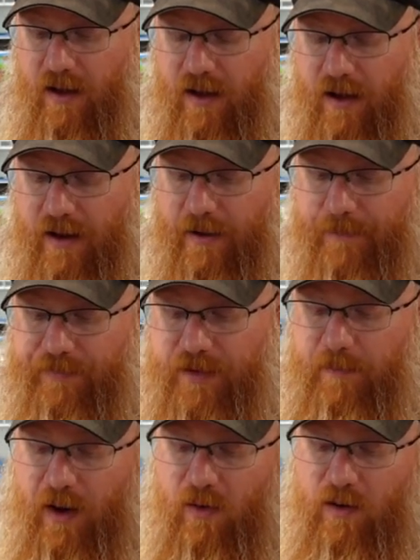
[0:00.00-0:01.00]
The
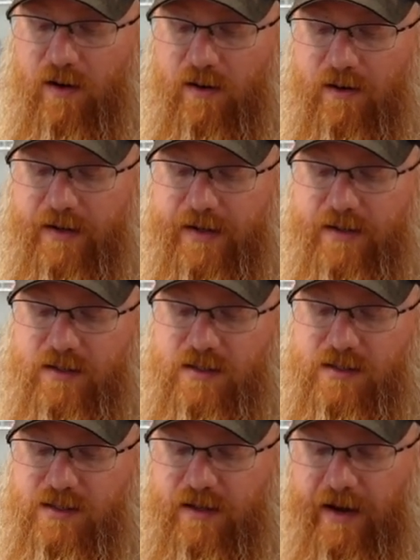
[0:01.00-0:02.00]
blower
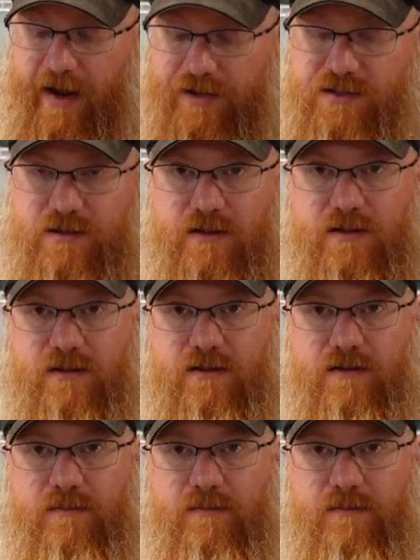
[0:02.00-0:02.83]
is an extra